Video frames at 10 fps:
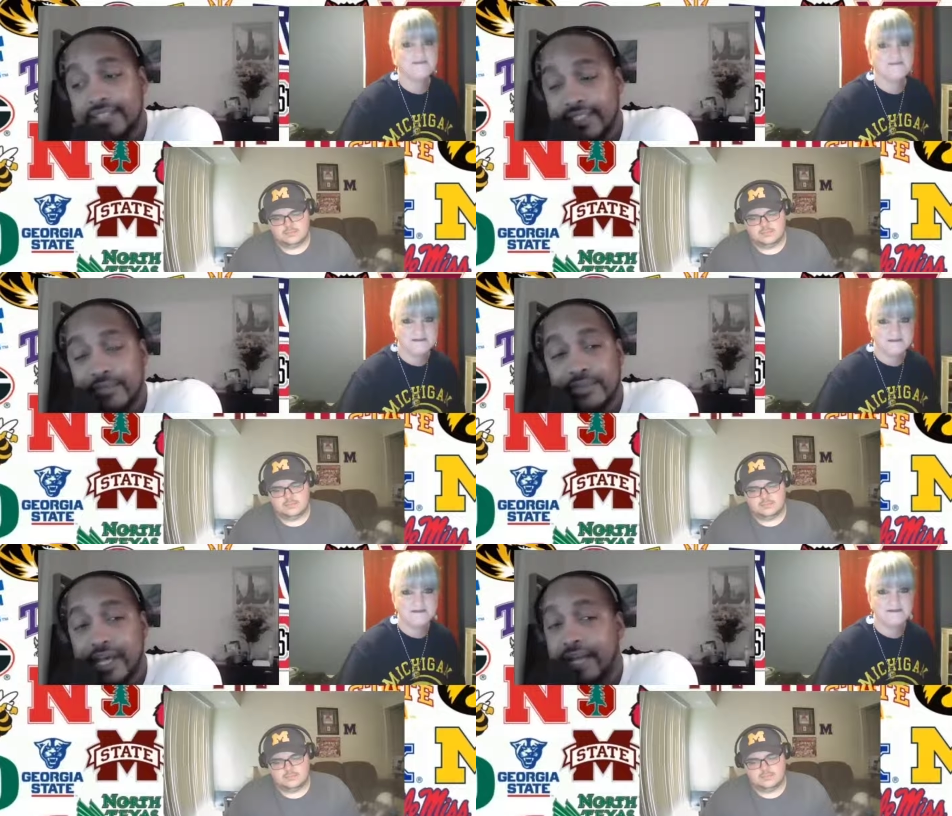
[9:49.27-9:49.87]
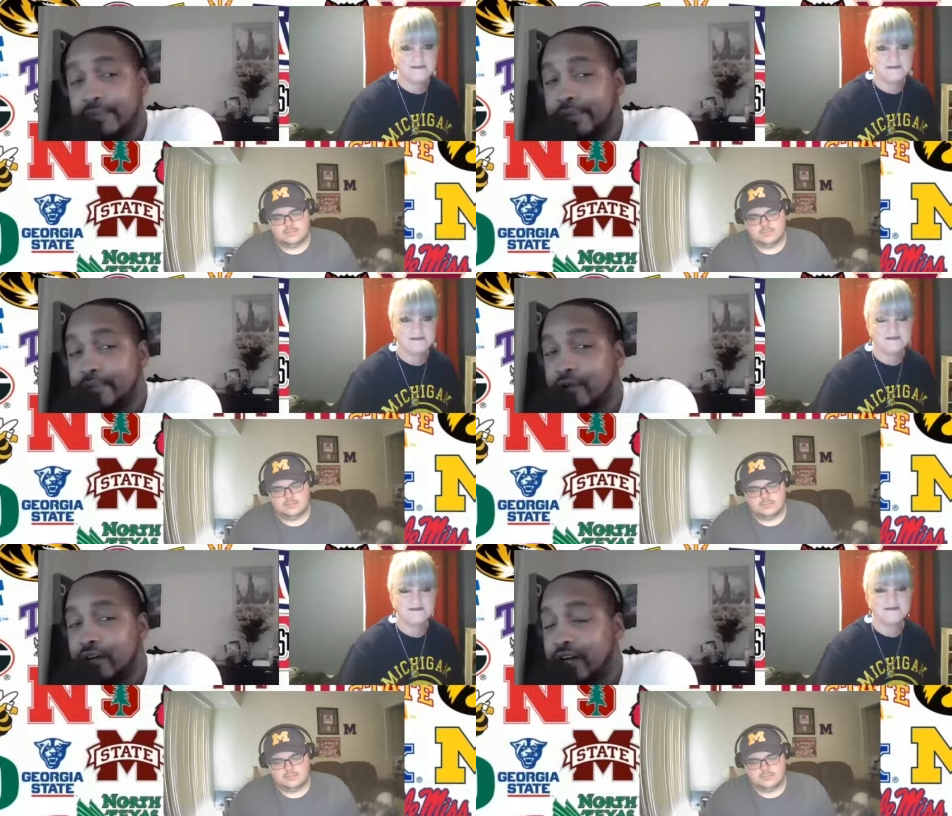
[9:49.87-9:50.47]
Speaker 1: of team, a lot of
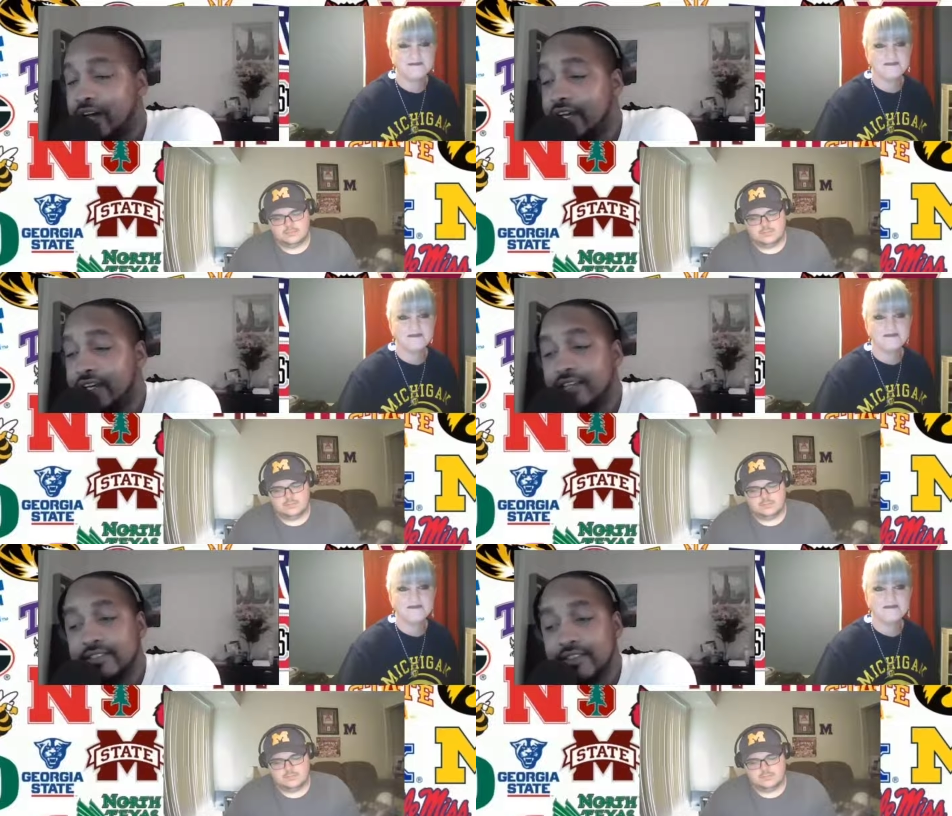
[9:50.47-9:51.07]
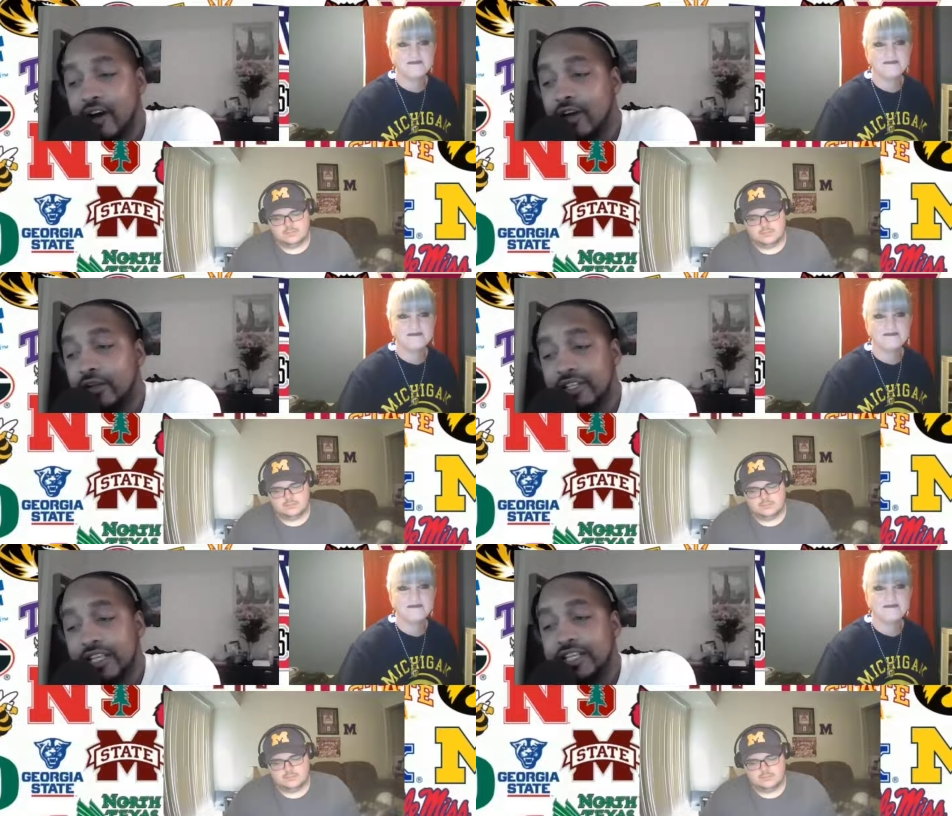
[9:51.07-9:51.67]
people are kind of
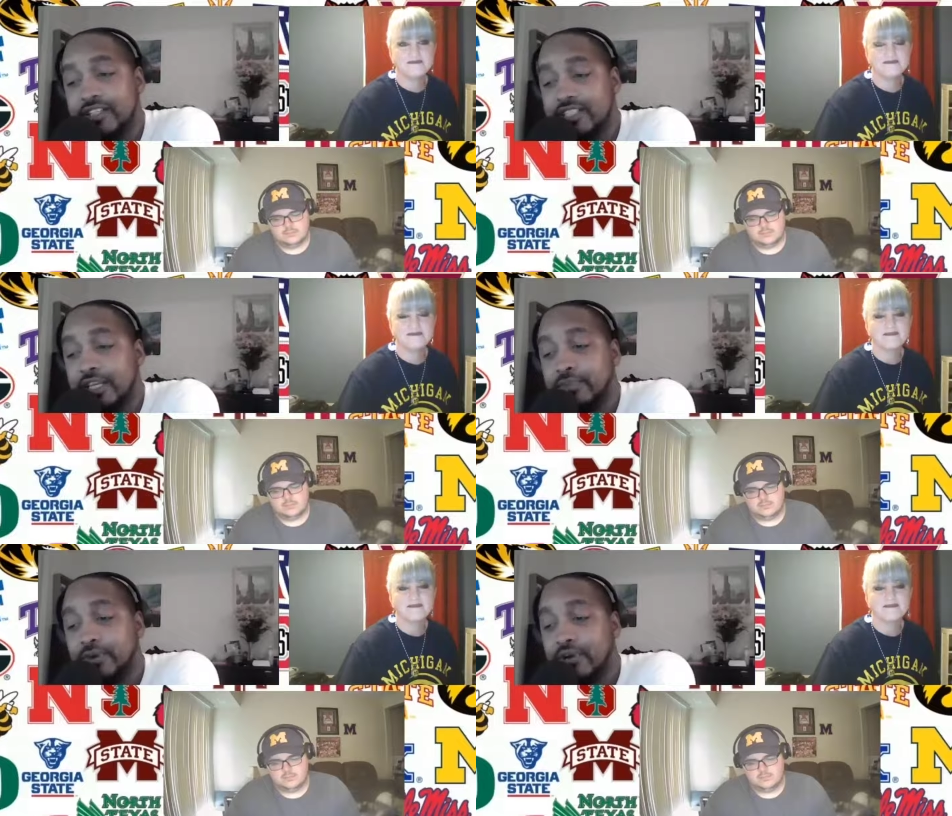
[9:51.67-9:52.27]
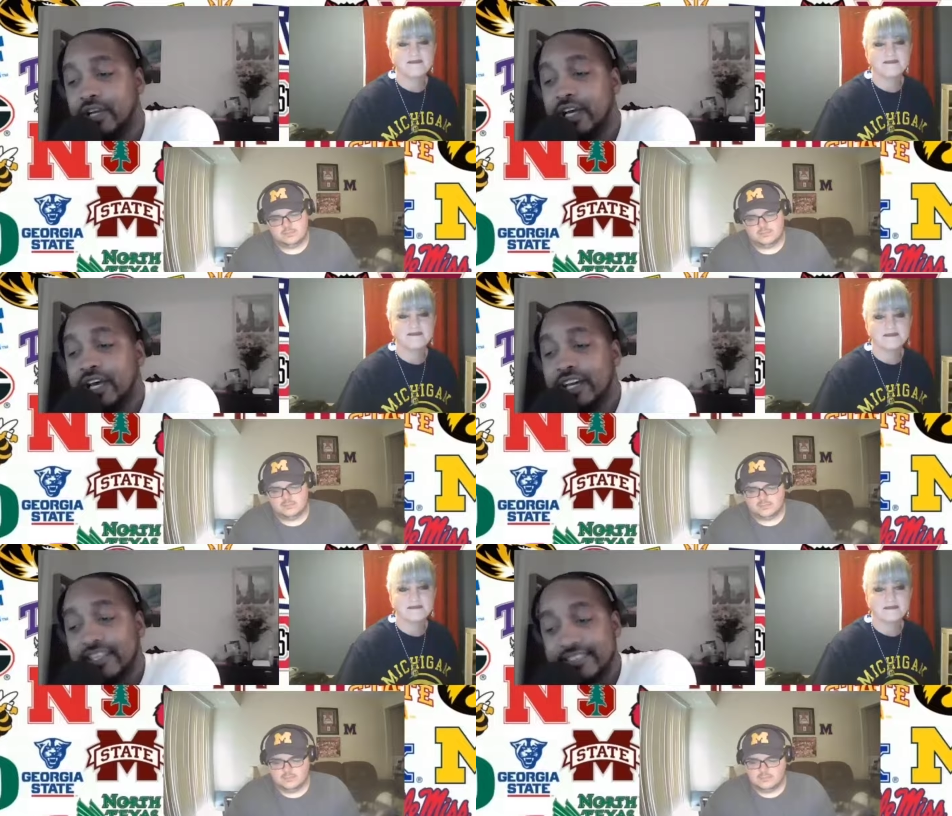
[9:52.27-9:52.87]
talking. I think they're sleeping on
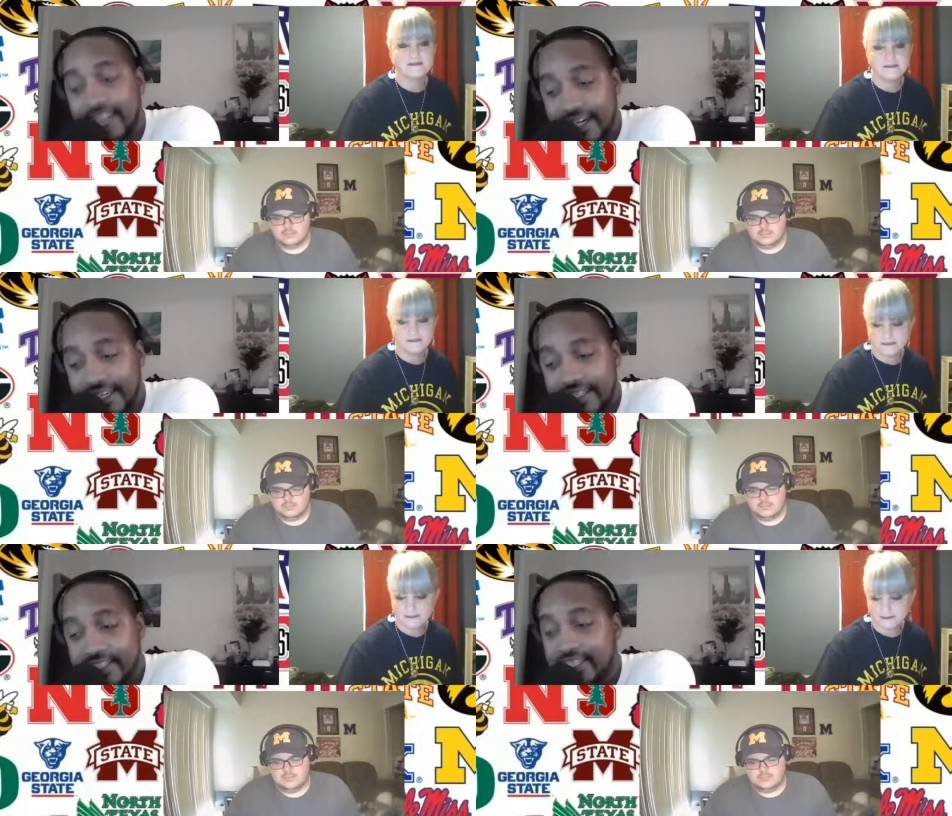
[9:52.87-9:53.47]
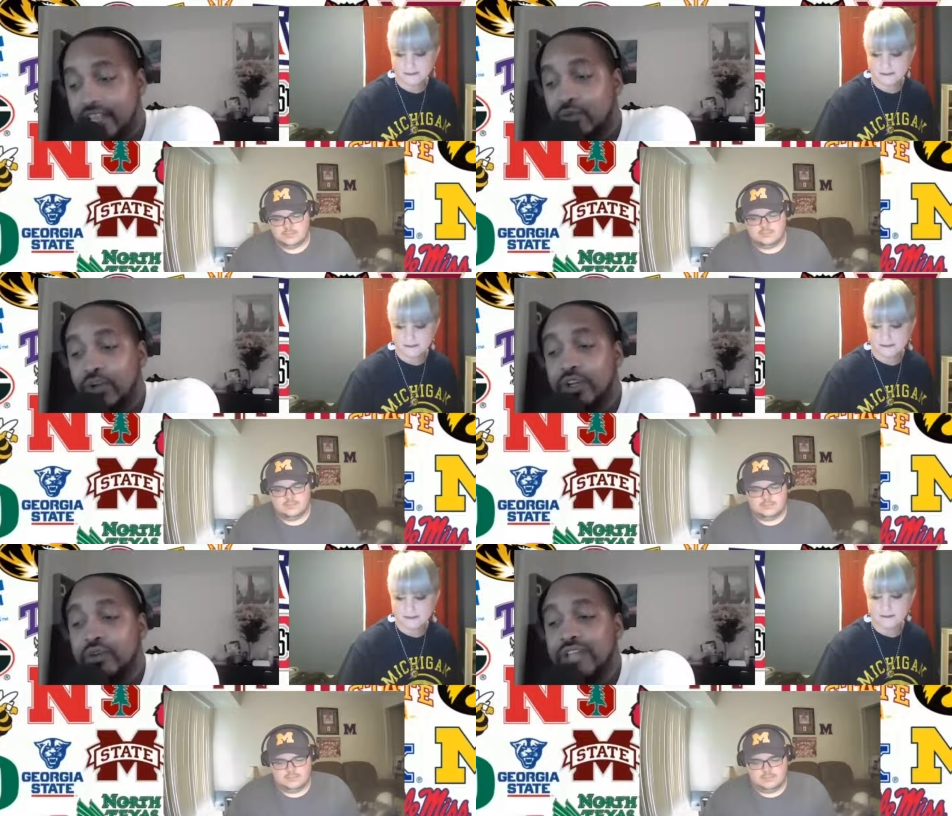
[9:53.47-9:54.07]
Kentucky, another
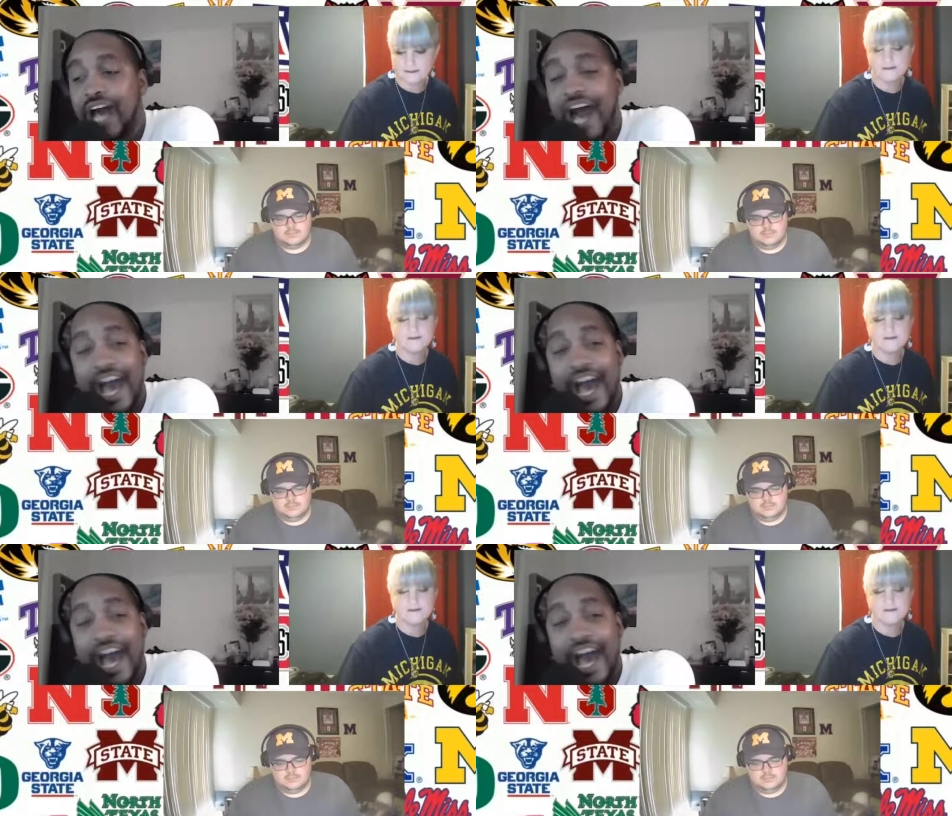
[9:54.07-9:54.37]
one of those.